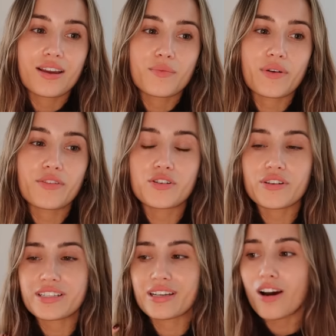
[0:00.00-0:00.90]
Whether you're
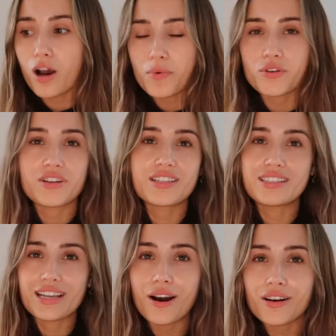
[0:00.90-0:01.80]
dressing up or dressing
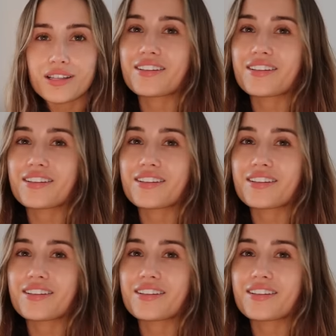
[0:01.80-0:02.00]
down,